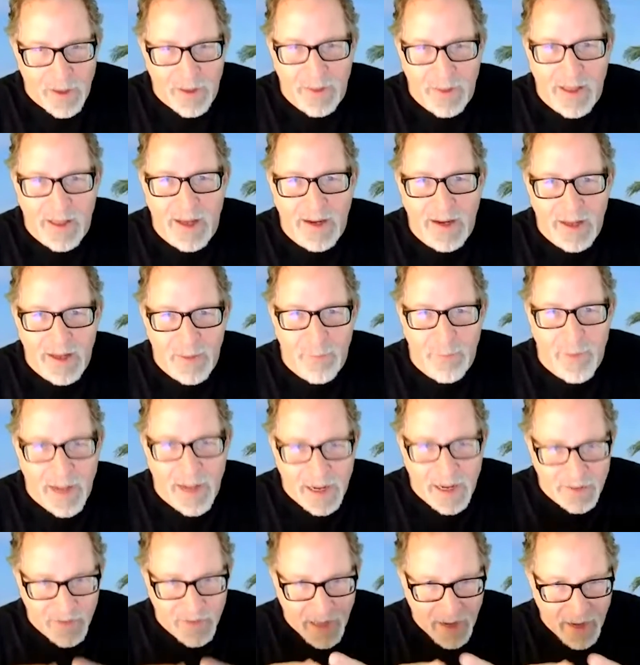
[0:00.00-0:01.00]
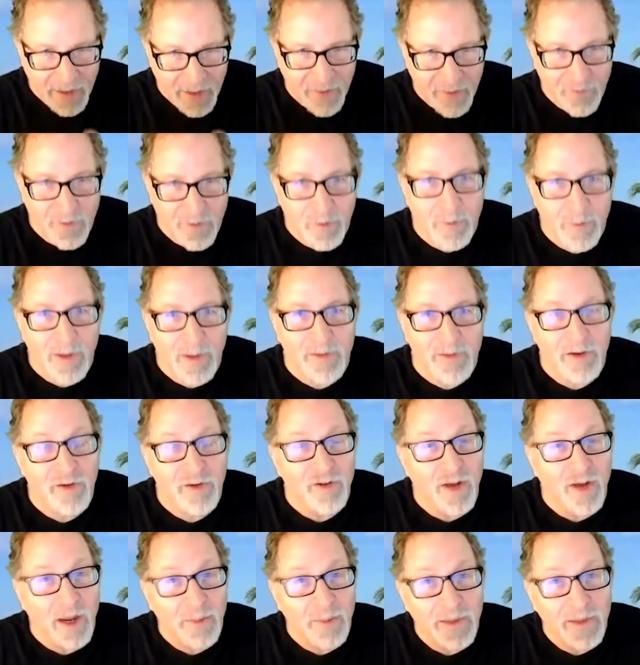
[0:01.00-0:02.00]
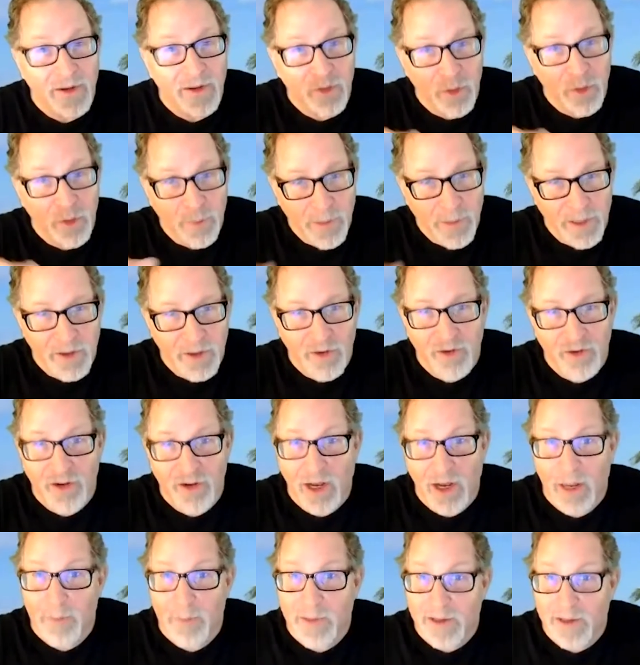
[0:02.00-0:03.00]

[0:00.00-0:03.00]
That impacts how they feel about their job. They do a better job.